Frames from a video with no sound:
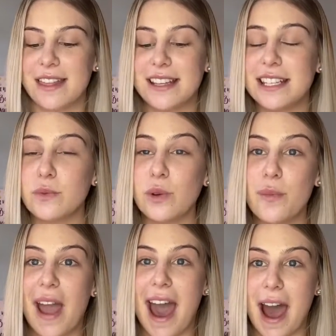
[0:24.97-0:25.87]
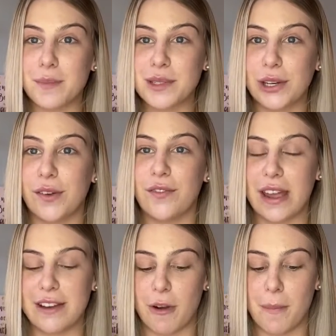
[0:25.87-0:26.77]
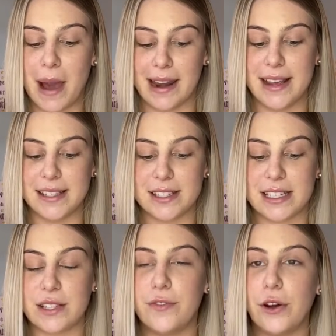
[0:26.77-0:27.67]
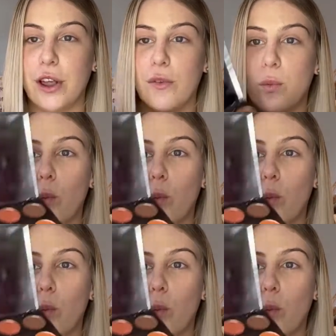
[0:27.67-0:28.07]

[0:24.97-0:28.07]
This is one of my absolute favourite palettes because it's full of